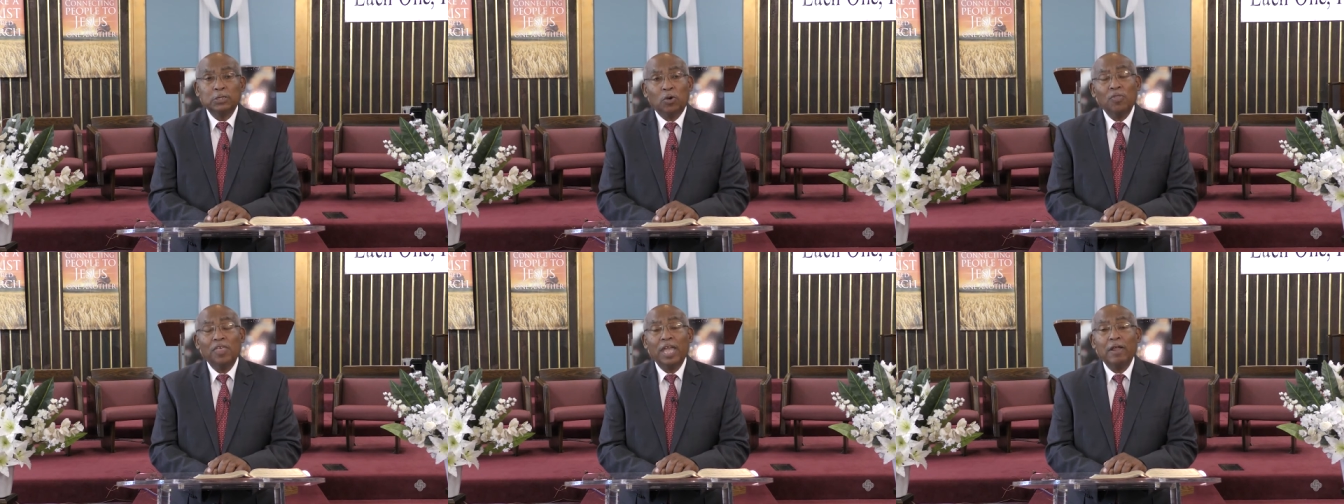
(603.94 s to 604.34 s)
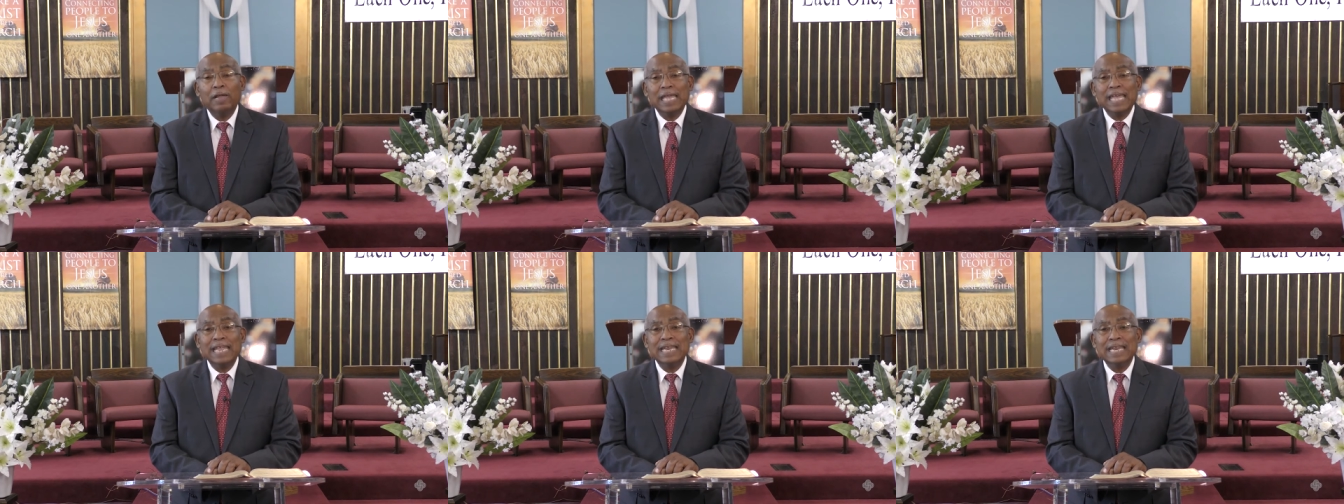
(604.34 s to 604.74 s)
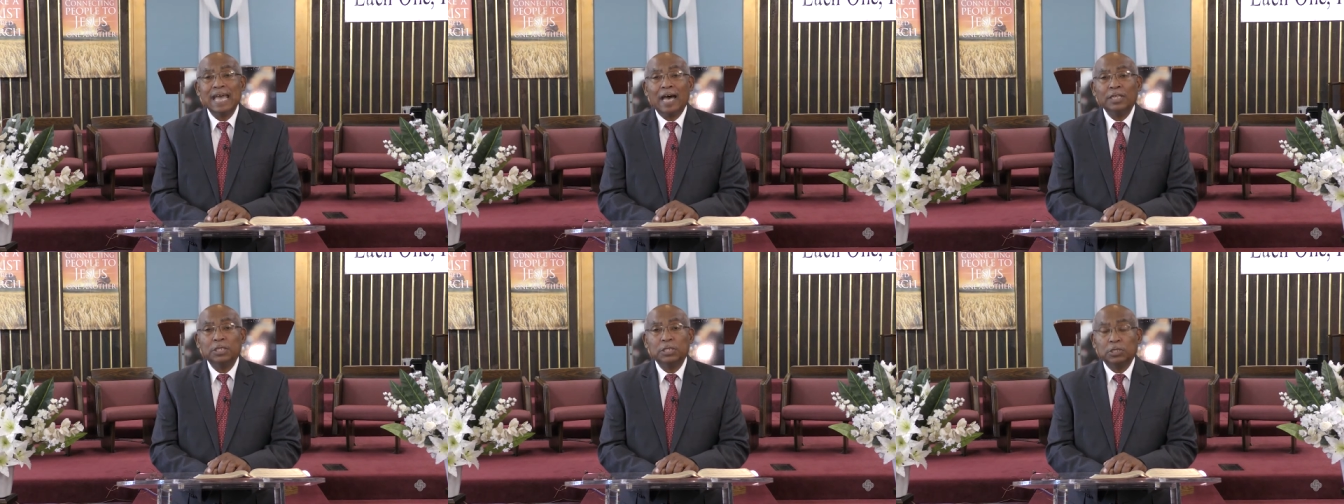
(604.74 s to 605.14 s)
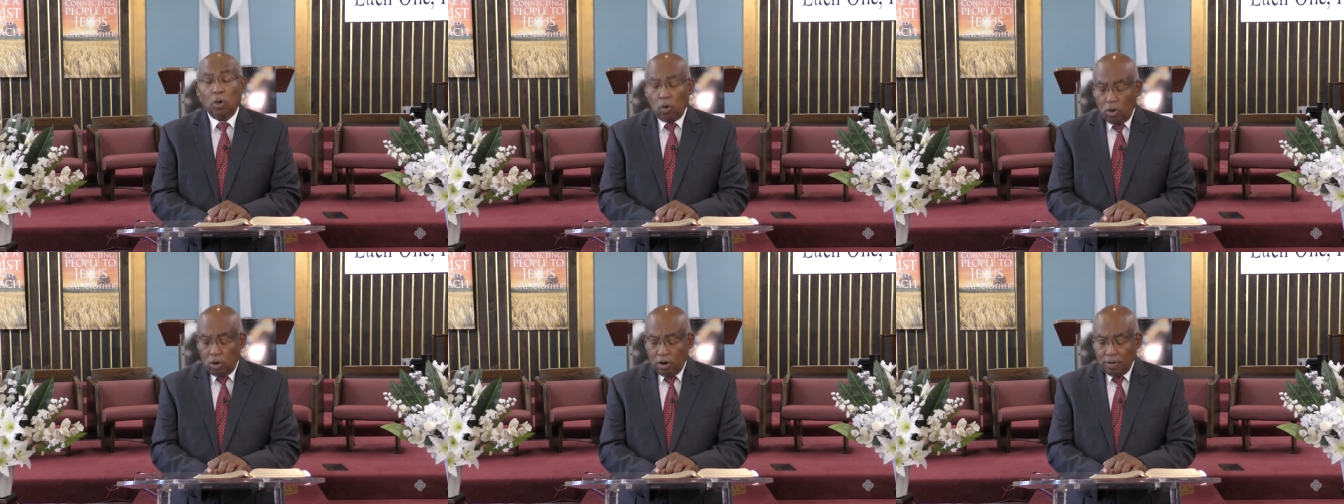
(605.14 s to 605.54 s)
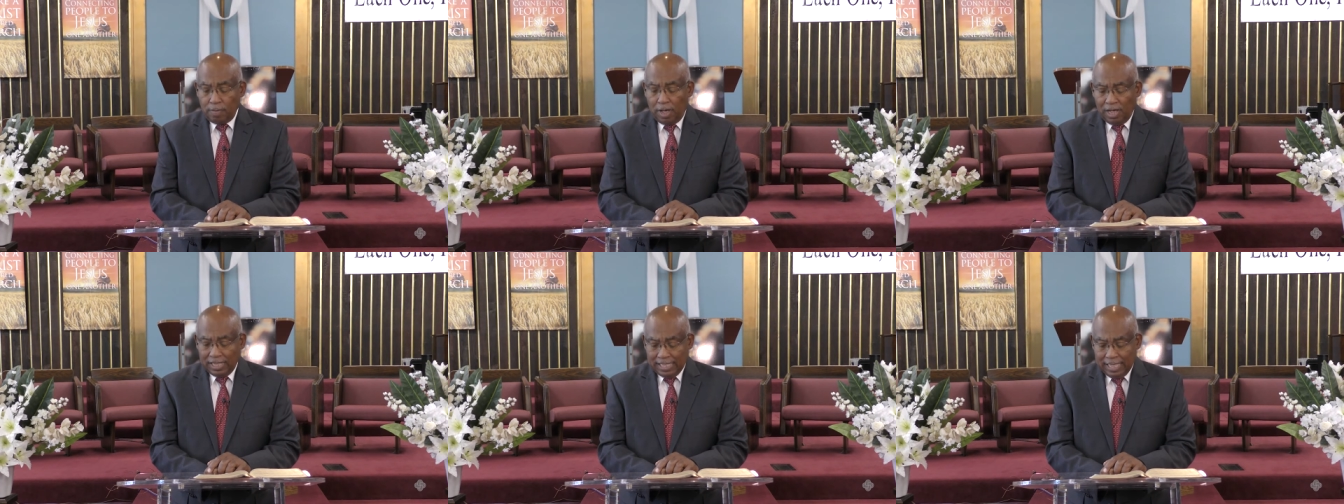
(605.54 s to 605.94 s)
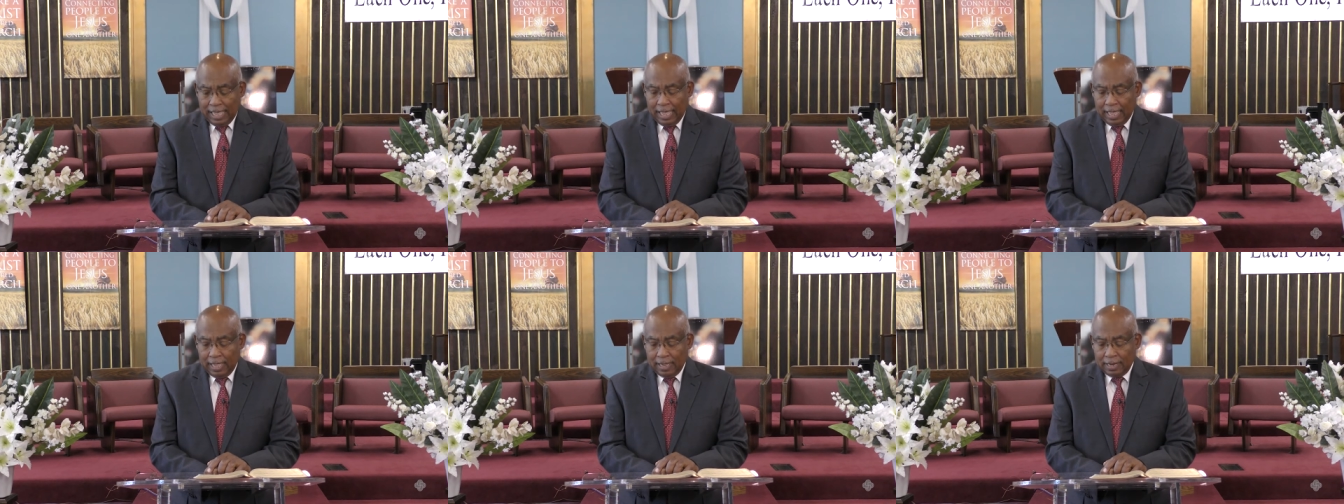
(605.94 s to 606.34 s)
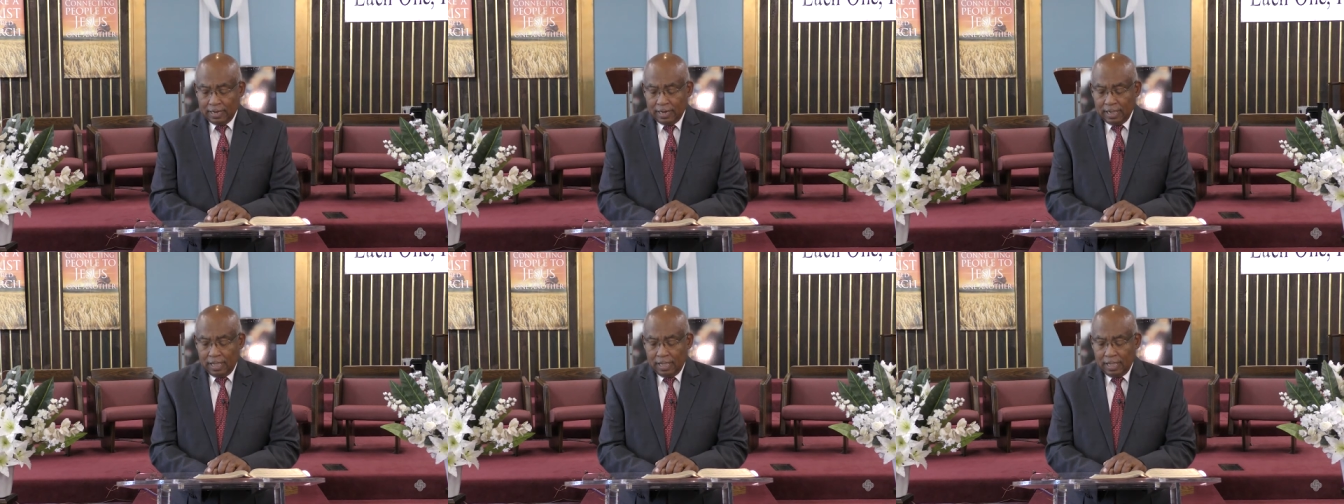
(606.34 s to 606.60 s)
so they are in a storm again.